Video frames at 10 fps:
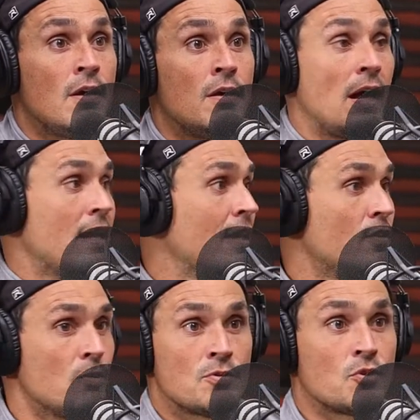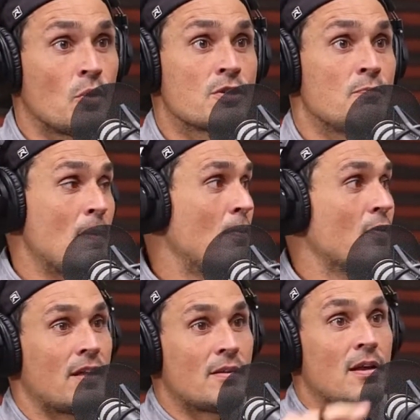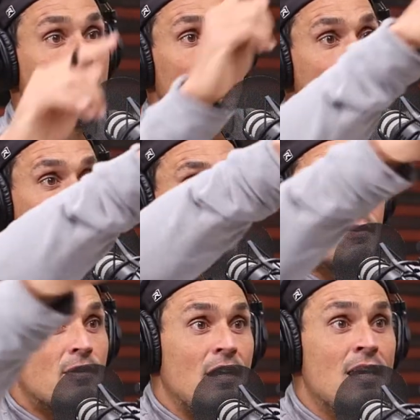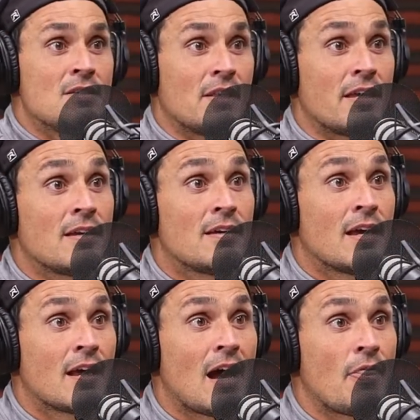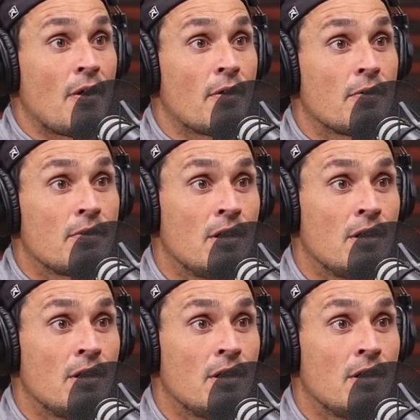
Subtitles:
I can give you stories of people that did it easily and got there.